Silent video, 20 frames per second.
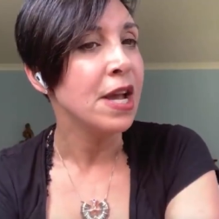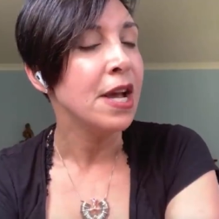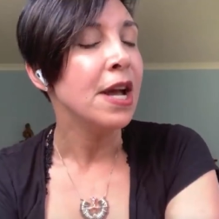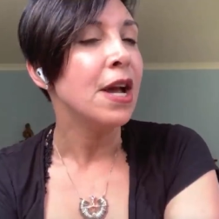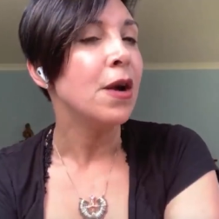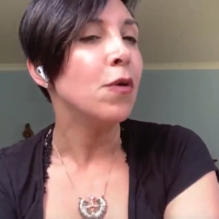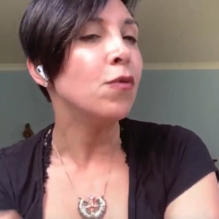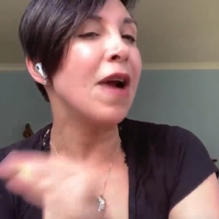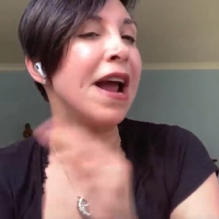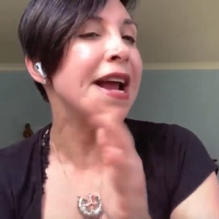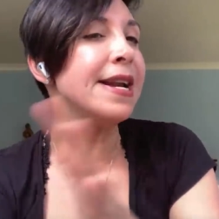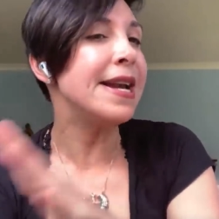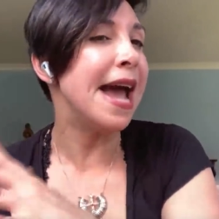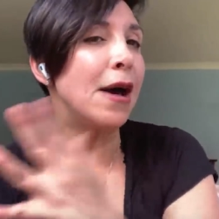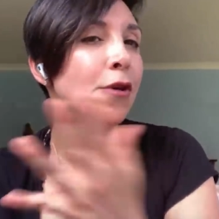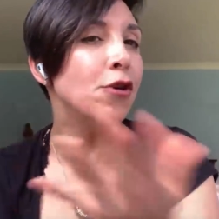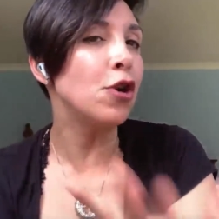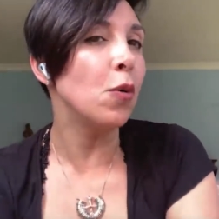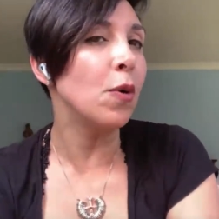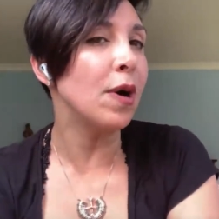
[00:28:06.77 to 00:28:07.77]
right now
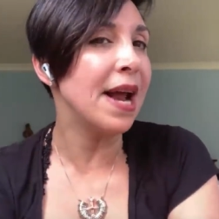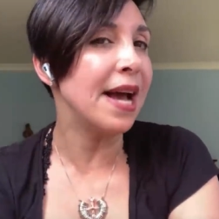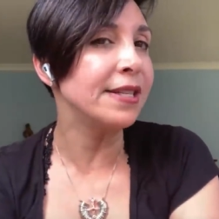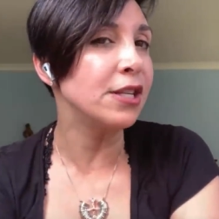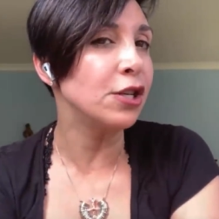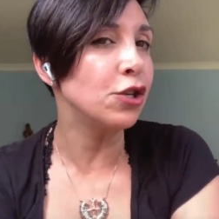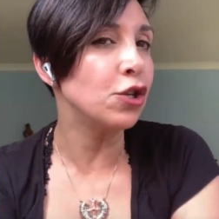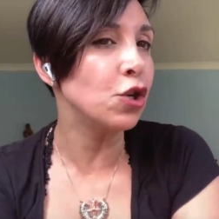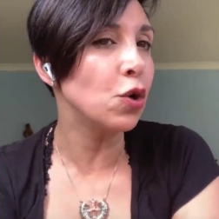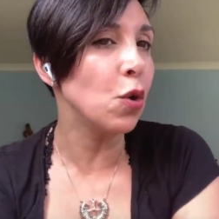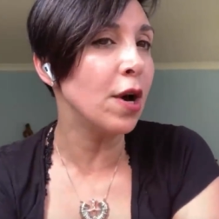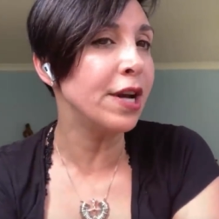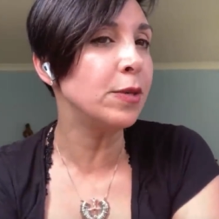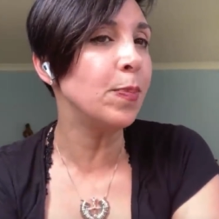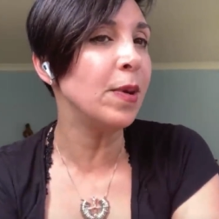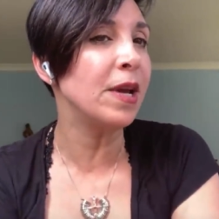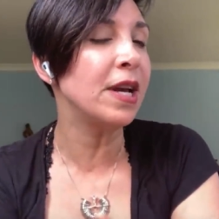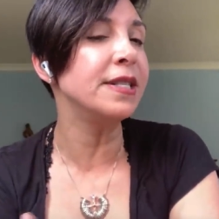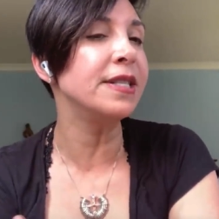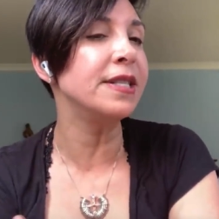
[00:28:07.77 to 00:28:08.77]
no one has a choice
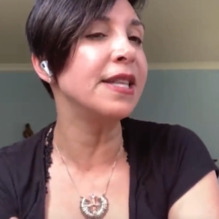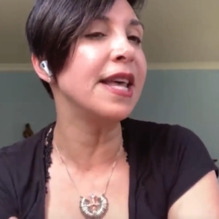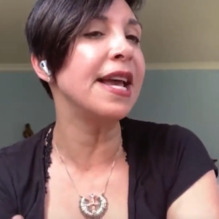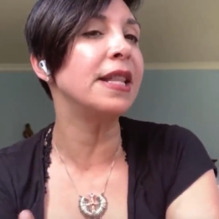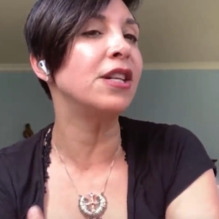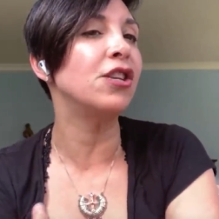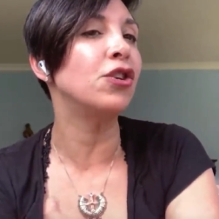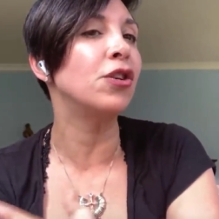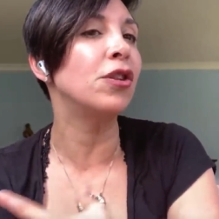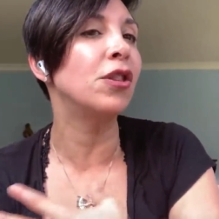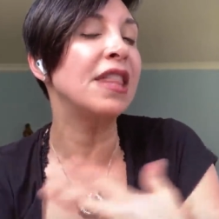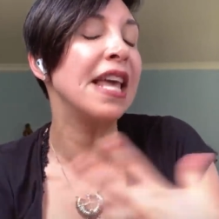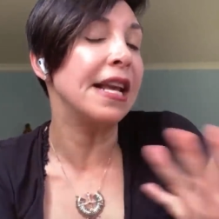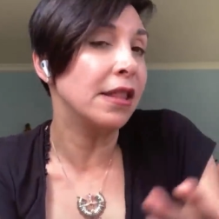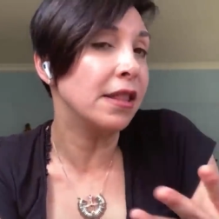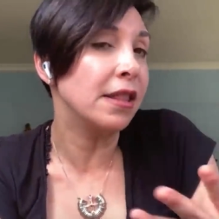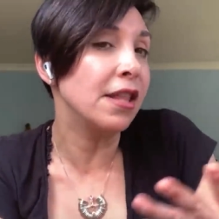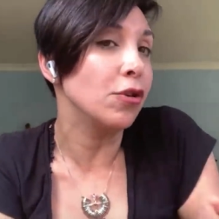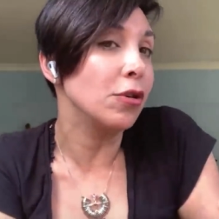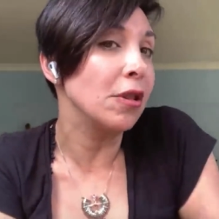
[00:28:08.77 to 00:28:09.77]
because they
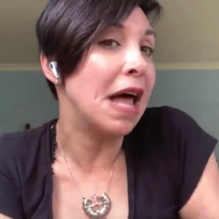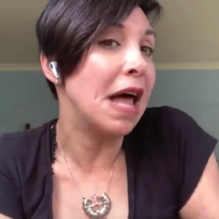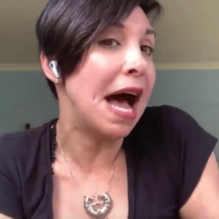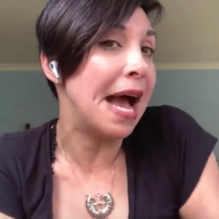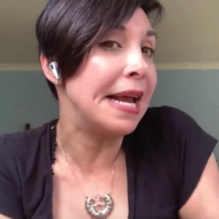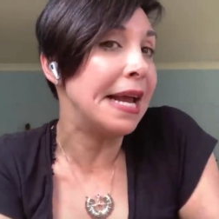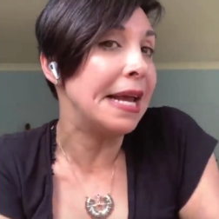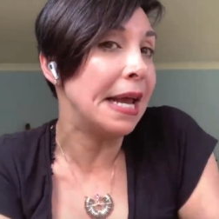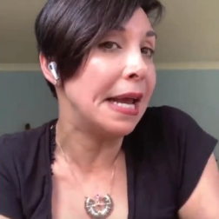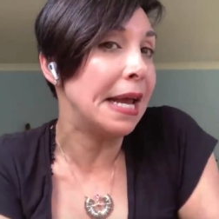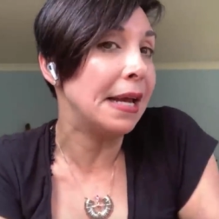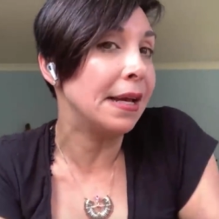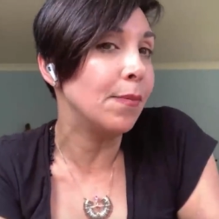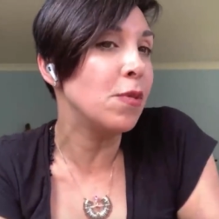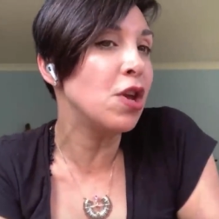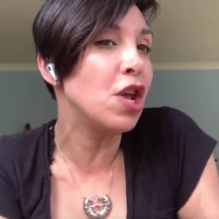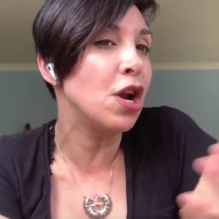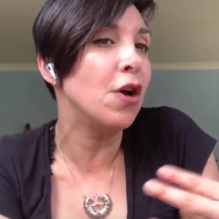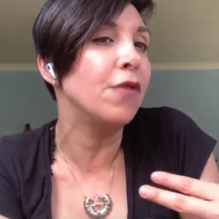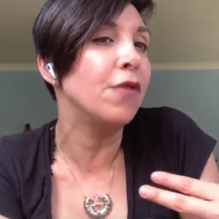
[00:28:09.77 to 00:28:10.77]
think they're lying.
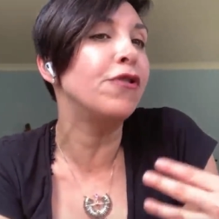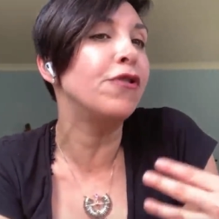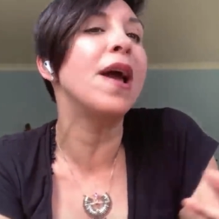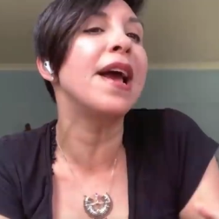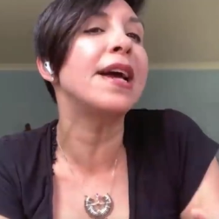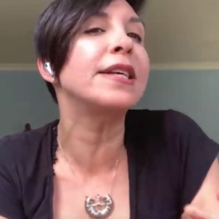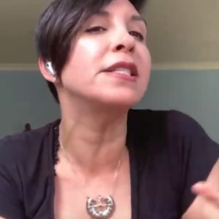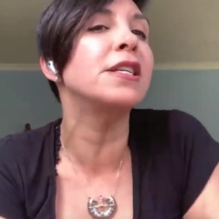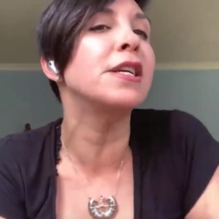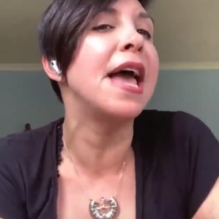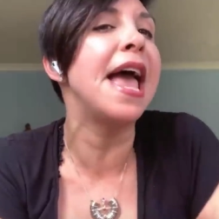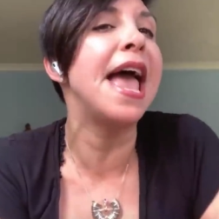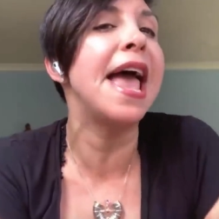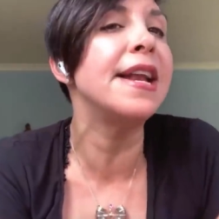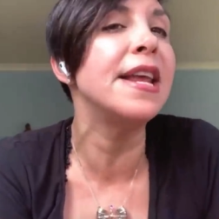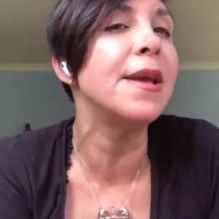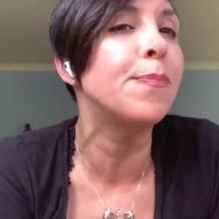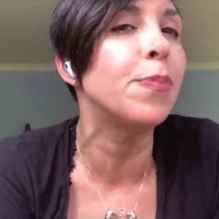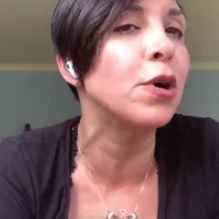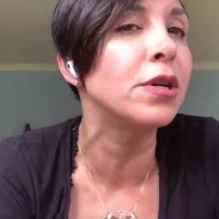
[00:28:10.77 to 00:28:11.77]
You know, if you ask
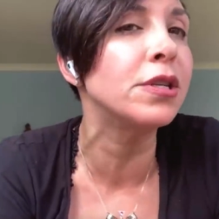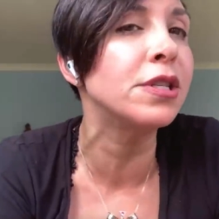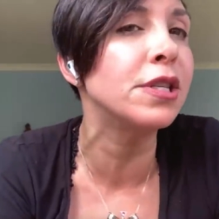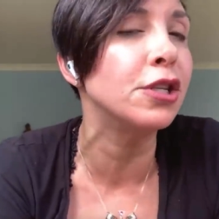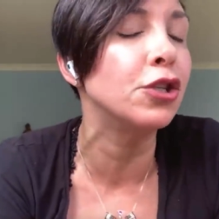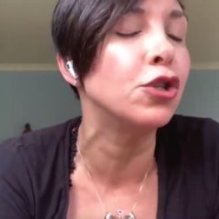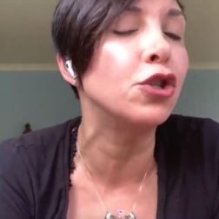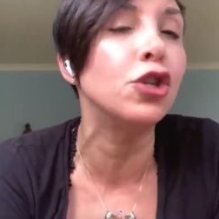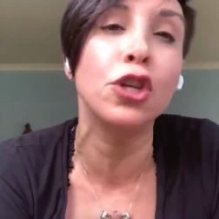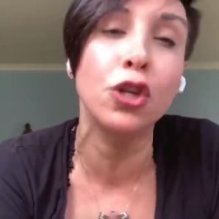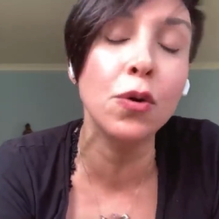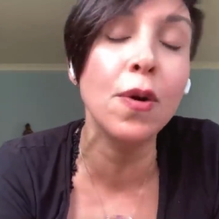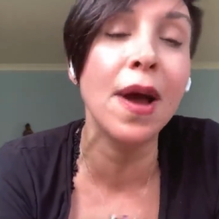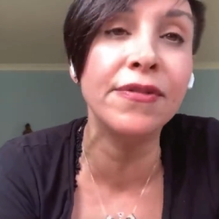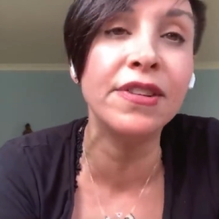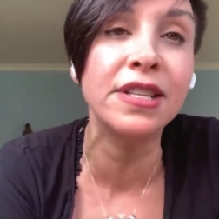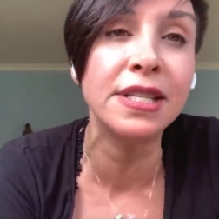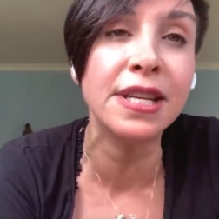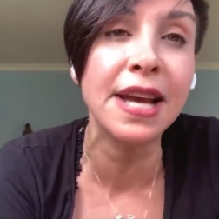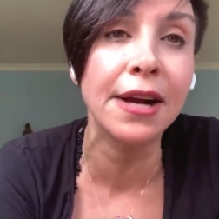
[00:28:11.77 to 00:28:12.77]
any person, do you
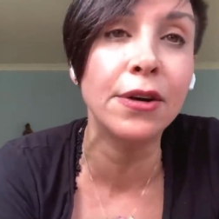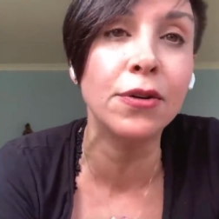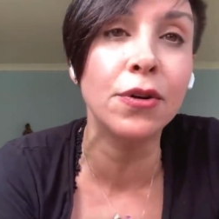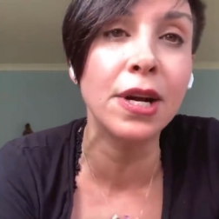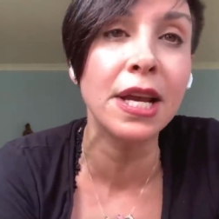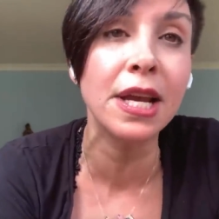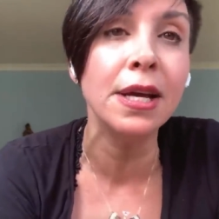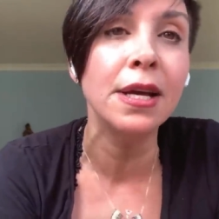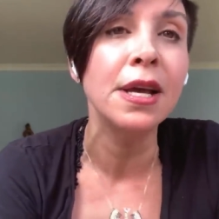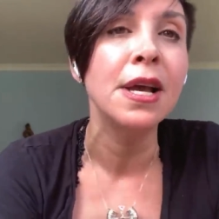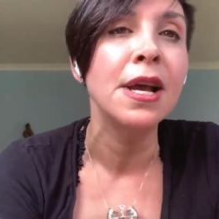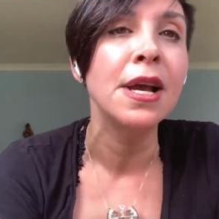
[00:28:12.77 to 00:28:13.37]
have integrity?